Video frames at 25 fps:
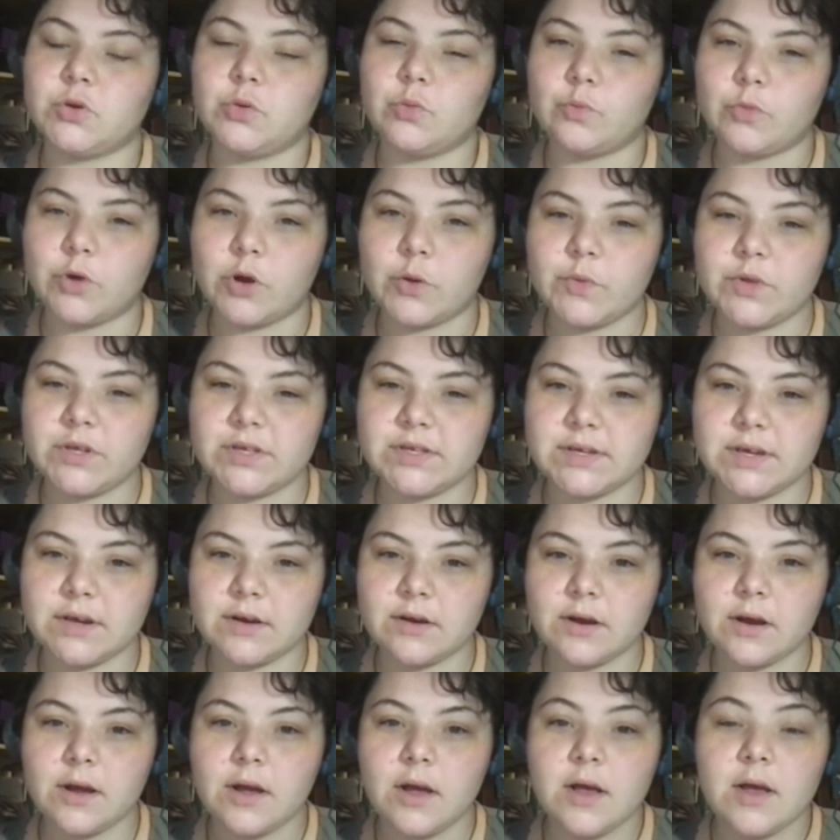moments
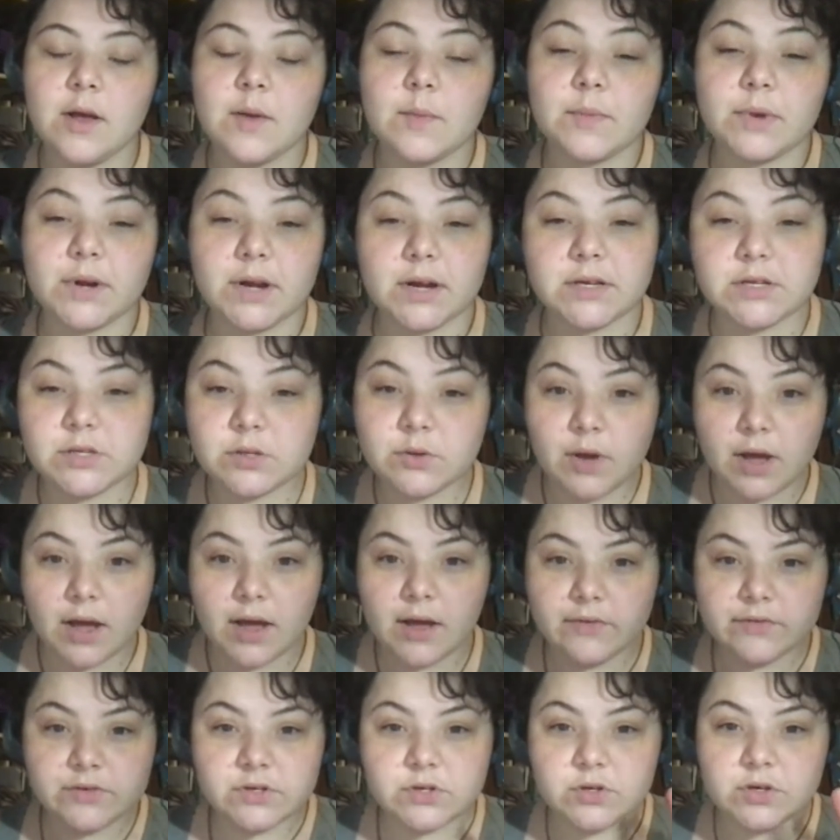here, but I do
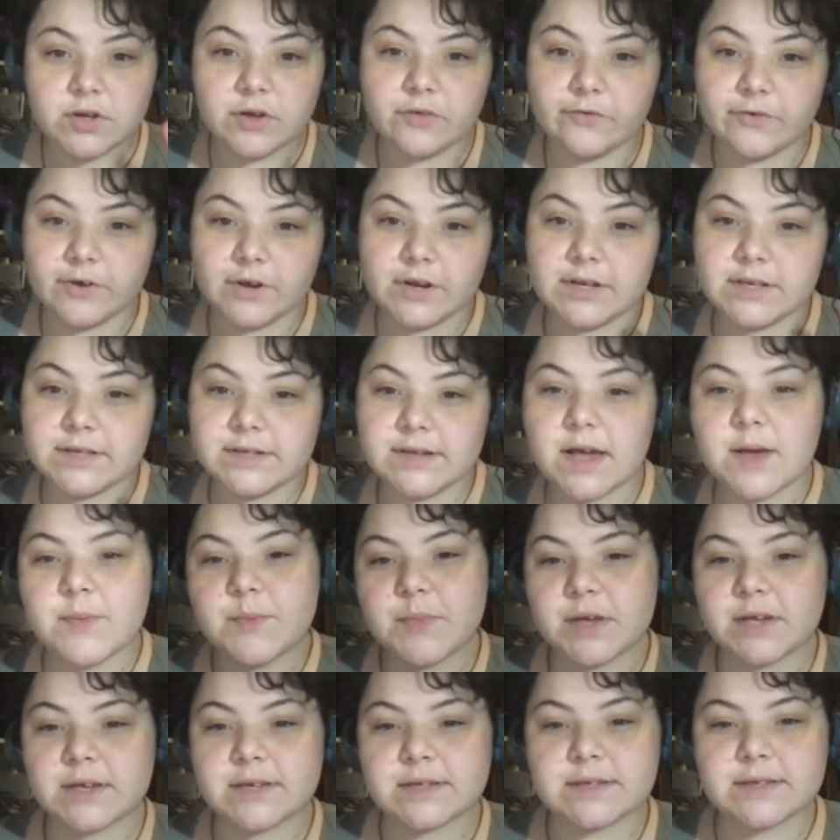have two different
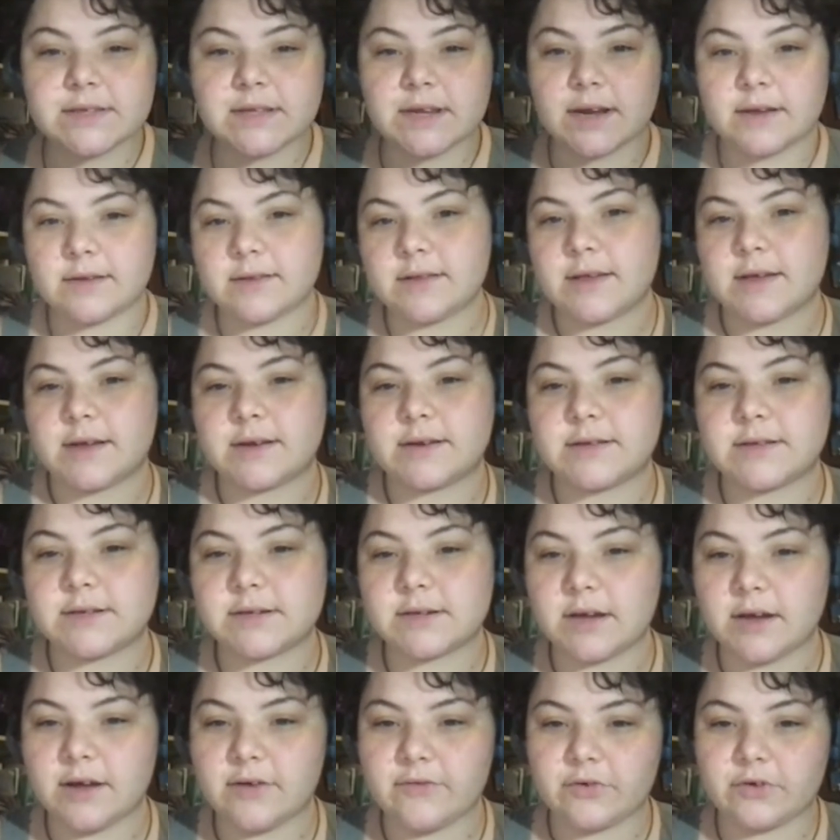topics that I'd like to
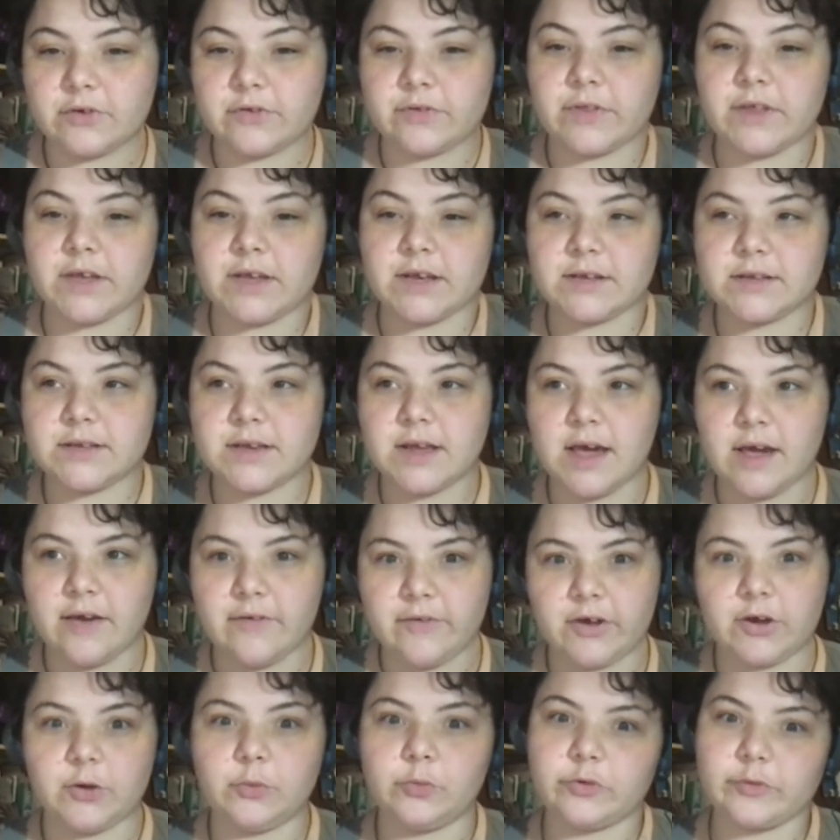cover that have
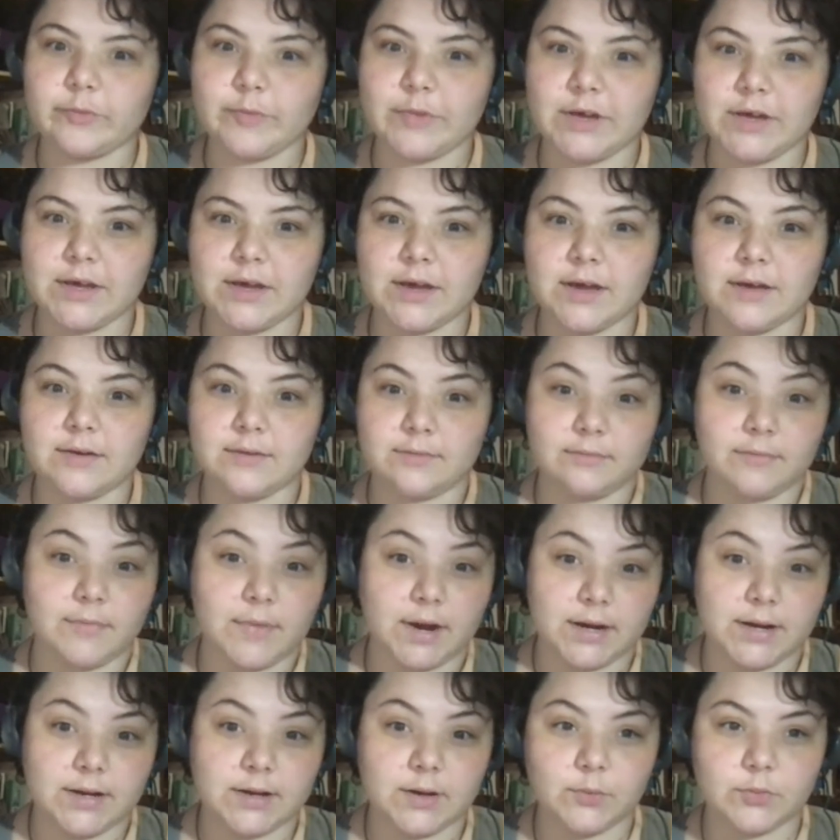helped me and
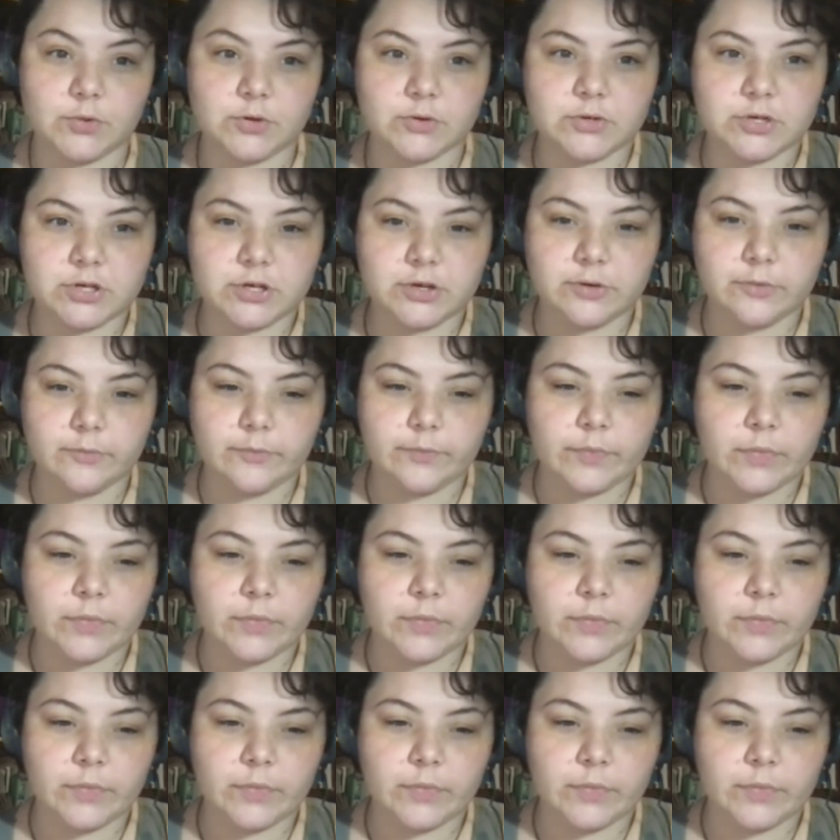might help you too.